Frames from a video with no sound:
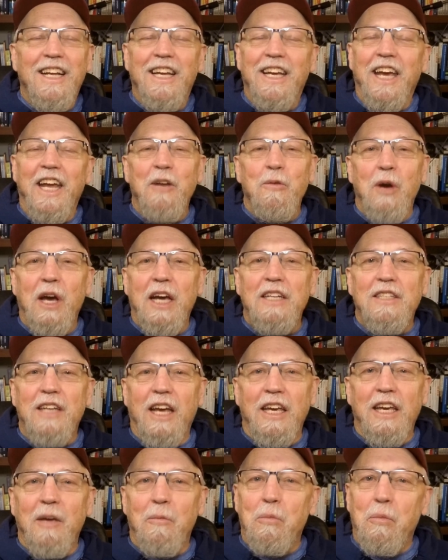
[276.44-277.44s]
Anyways, I
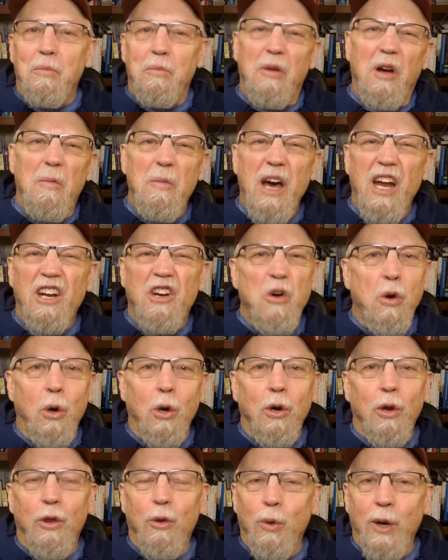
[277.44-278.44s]
get about a
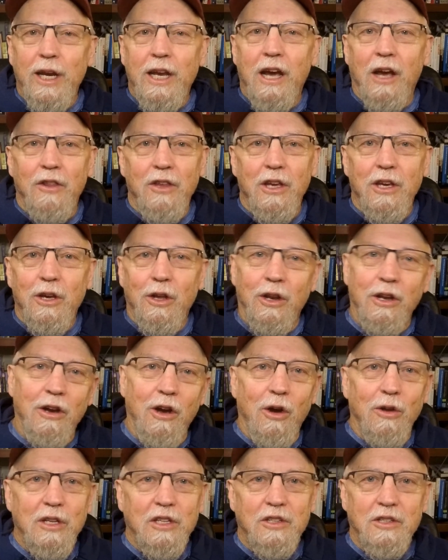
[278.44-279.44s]
quarter of the way down the hill and go,
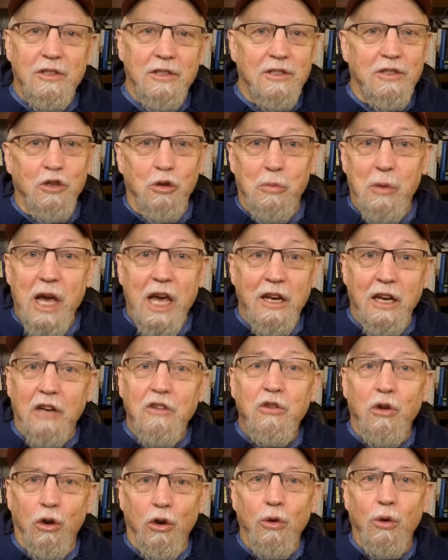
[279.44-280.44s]
oh, this isn't so bad. And I
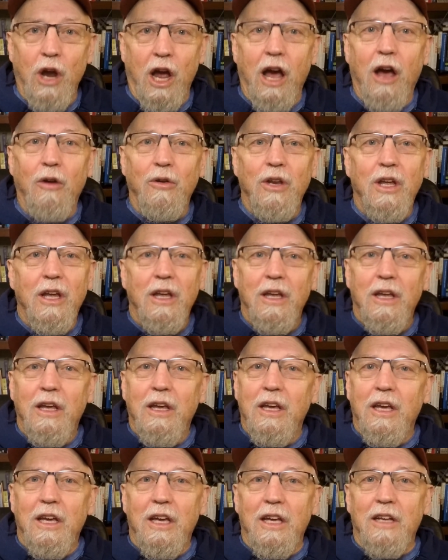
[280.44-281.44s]
turn around
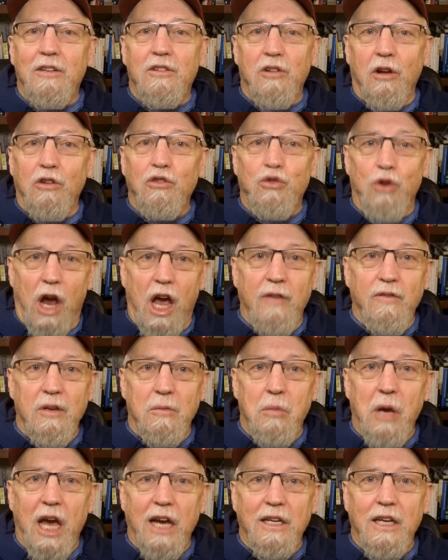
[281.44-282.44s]
and start driving
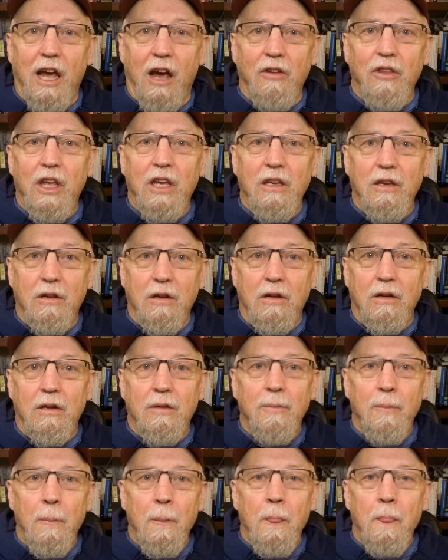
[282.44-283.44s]
back down the hill
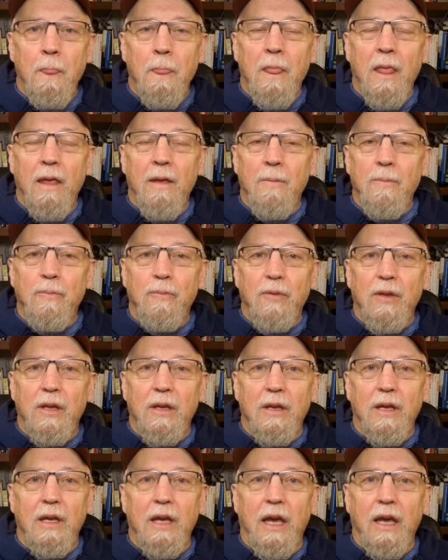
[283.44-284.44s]

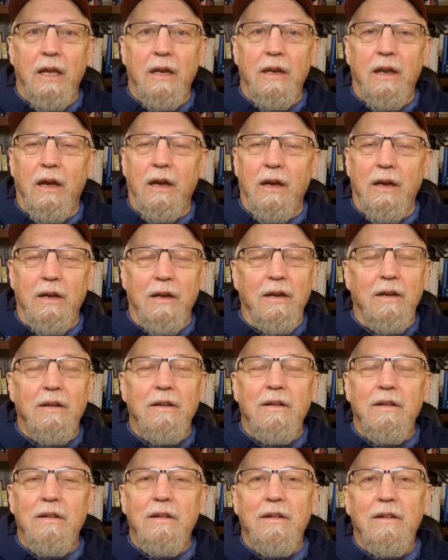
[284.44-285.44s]
and
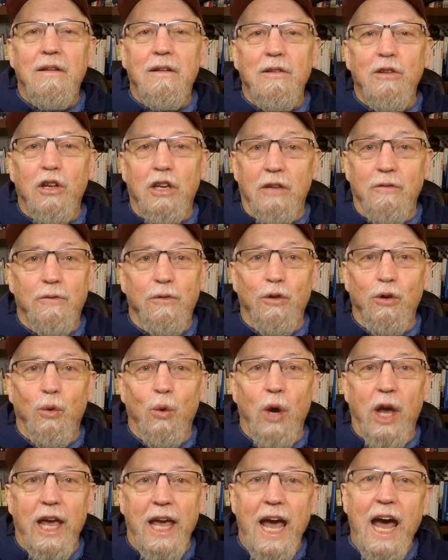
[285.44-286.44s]
looking for a
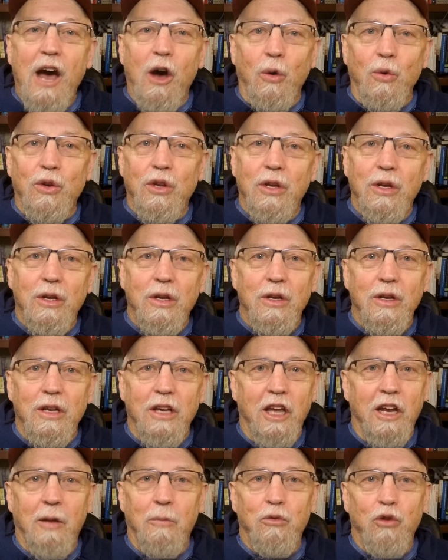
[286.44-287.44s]
way out.
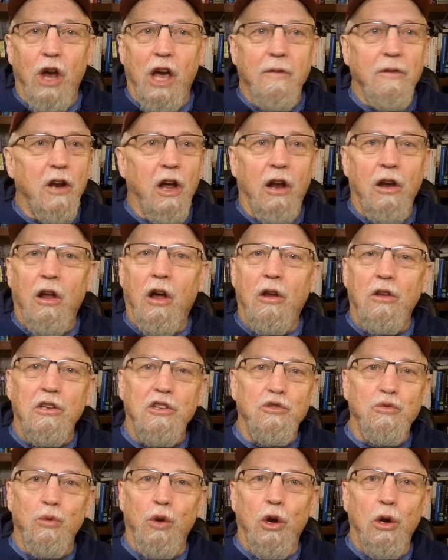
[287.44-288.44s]
And I'm driving on all
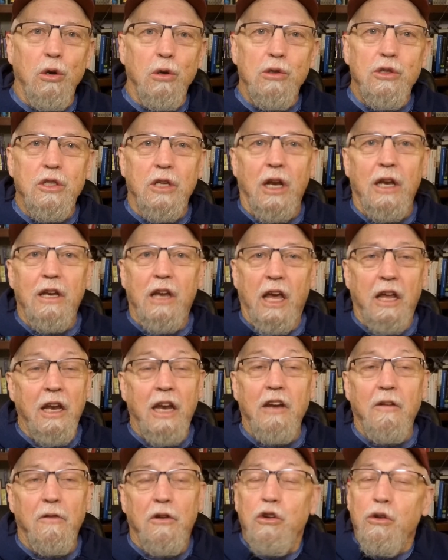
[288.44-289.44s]
these roads, and I
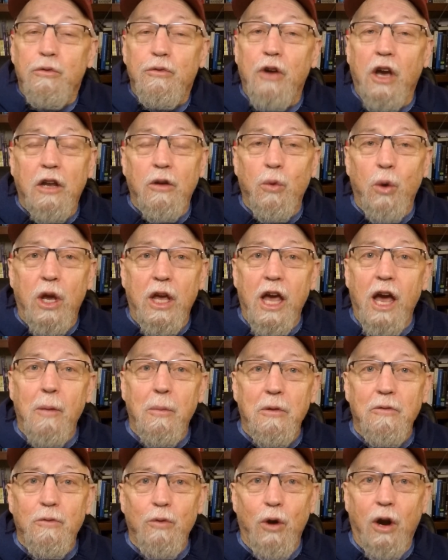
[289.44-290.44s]
never do find a way out
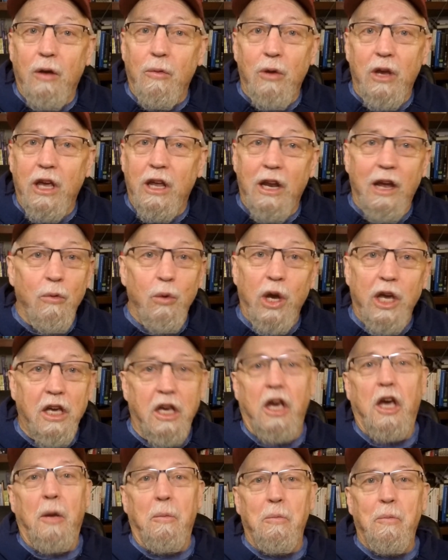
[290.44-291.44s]
before I wake
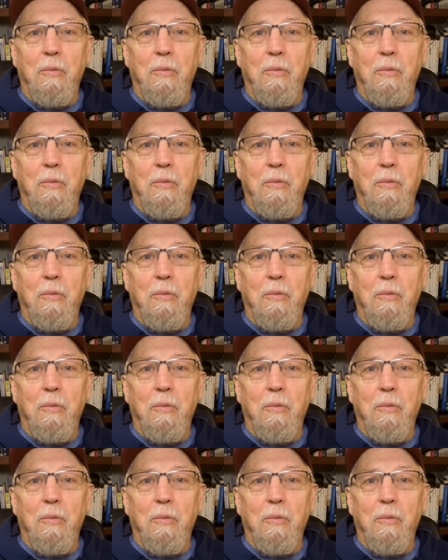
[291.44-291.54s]
up.